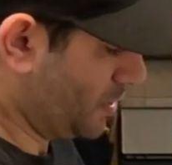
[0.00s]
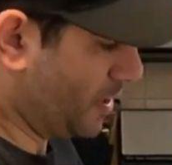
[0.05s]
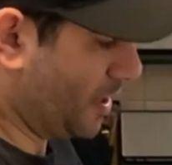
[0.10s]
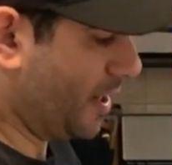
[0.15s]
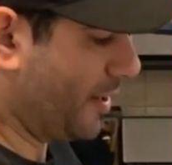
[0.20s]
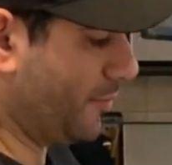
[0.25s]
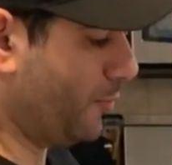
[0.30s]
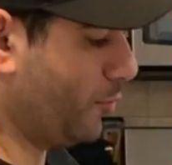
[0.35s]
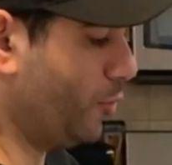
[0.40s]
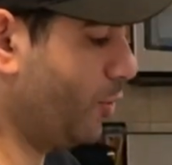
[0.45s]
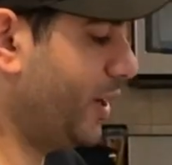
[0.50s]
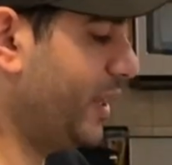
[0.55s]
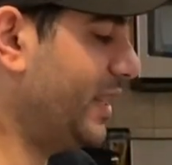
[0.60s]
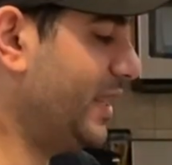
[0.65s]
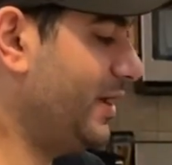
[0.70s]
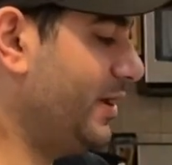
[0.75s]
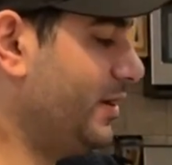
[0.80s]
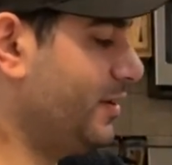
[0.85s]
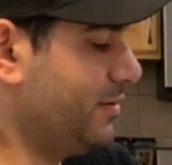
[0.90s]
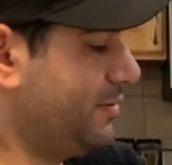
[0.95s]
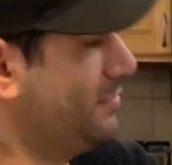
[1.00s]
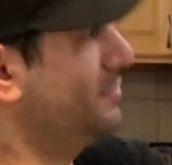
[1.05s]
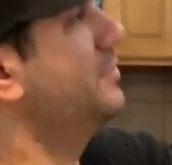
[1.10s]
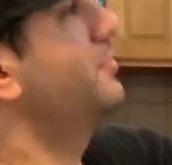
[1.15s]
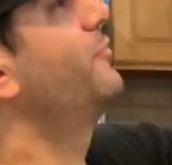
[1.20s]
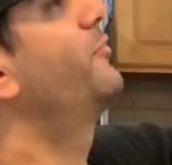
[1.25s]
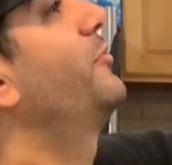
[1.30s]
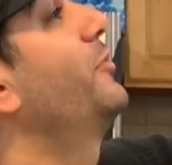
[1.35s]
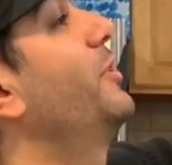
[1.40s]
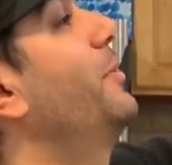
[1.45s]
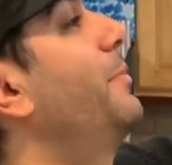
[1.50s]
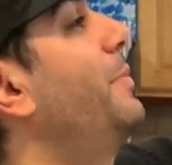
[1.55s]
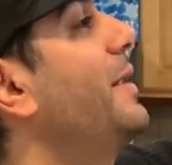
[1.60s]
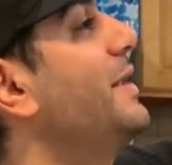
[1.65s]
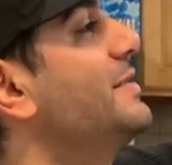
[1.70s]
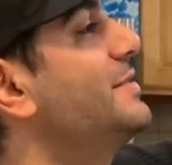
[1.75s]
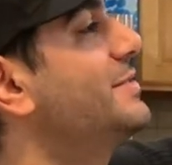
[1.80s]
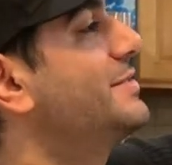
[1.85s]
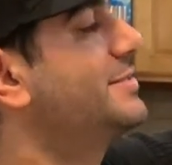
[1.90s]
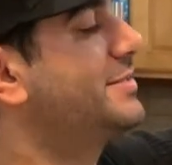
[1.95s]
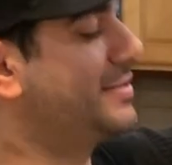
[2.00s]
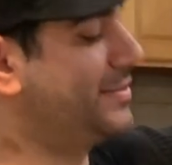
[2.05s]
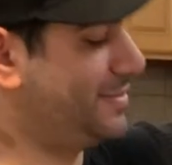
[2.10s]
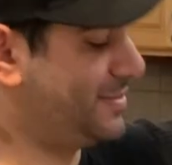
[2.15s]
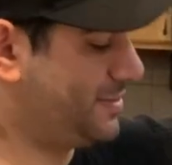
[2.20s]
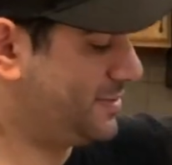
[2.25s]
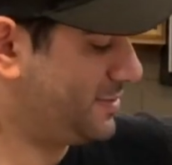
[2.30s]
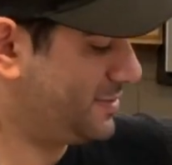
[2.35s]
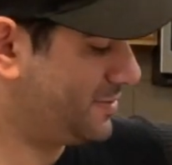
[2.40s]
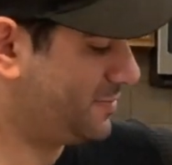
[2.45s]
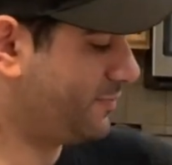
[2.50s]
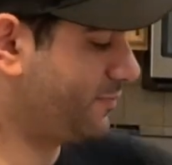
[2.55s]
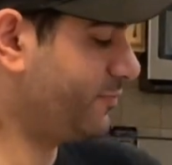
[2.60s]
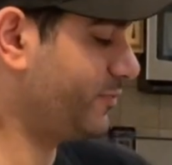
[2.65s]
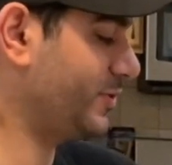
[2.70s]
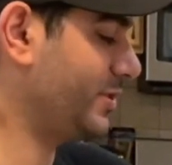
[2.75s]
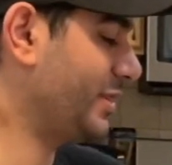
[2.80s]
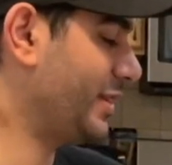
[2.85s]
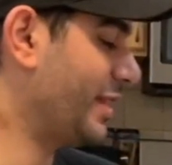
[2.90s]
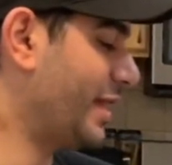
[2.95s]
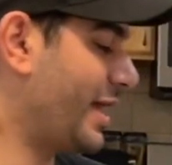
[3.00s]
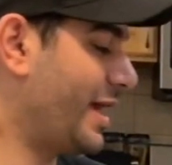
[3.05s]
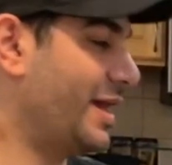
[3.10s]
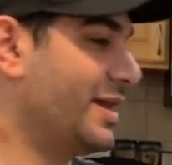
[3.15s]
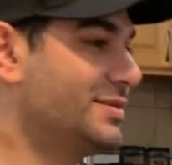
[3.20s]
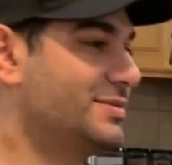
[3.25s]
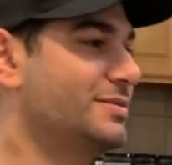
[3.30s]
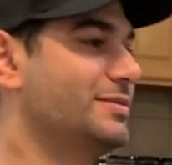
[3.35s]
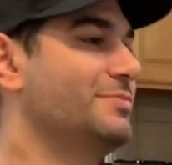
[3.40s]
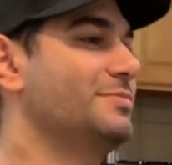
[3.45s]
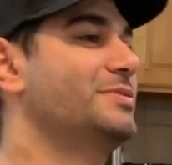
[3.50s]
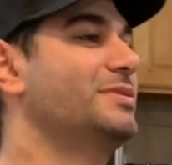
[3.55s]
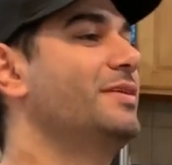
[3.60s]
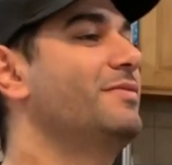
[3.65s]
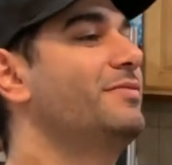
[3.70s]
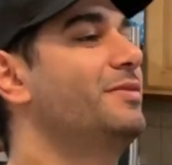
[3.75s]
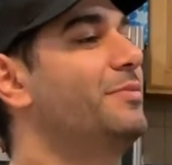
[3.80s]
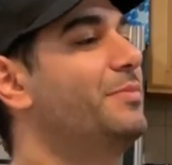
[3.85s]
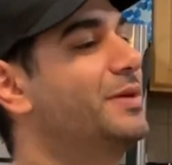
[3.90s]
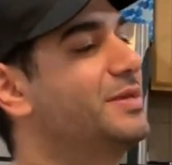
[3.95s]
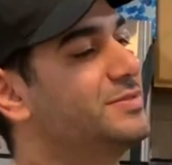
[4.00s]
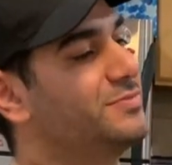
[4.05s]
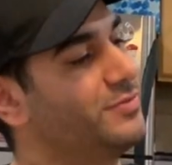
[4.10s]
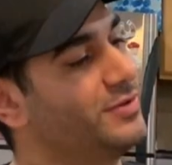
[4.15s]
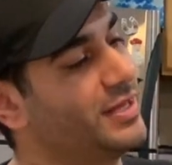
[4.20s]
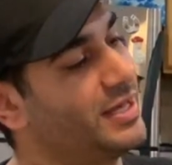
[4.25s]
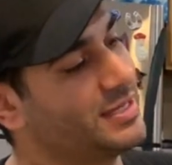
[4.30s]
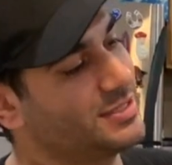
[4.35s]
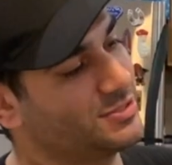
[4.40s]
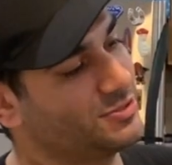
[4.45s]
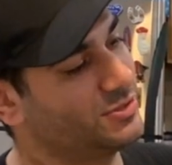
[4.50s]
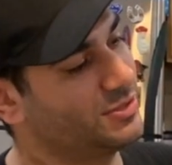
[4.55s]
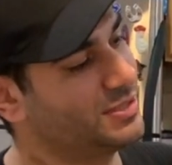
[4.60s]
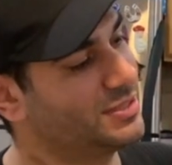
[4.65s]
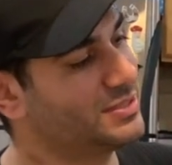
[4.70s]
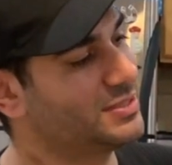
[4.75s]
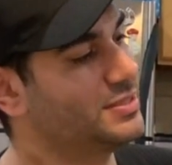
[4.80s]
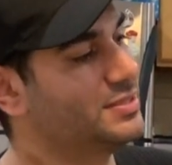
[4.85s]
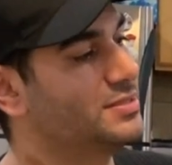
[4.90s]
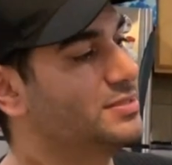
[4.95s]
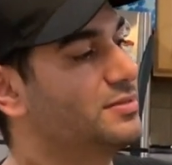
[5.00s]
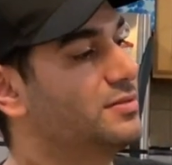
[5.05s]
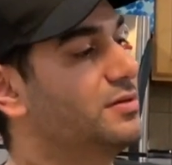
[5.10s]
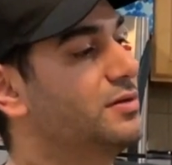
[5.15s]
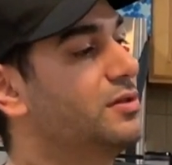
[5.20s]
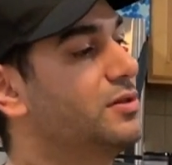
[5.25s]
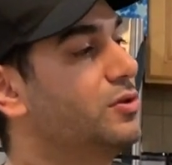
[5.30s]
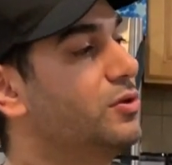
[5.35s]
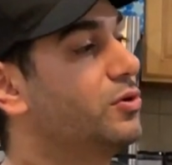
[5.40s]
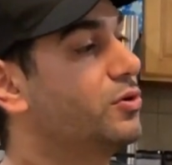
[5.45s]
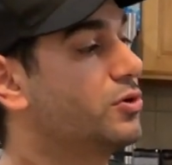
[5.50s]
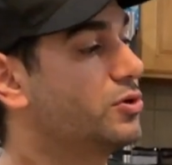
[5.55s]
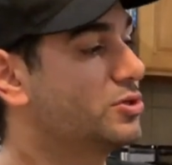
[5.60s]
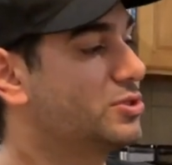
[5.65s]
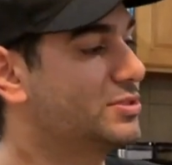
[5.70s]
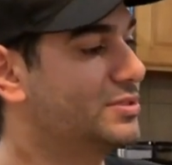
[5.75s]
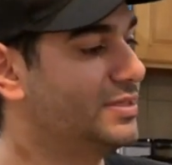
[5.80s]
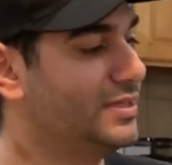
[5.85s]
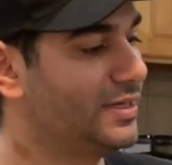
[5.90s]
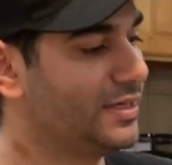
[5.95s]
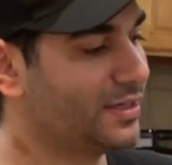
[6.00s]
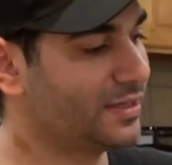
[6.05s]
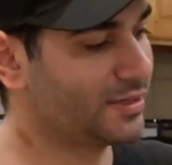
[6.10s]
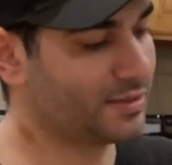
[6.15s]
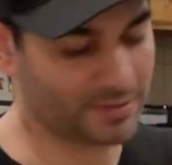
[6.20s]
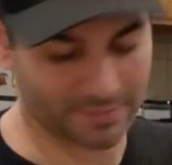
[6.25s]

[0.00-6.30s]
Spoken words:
I'm waiting for the best for the last. I'm saving the best for last. So this is the longer stick.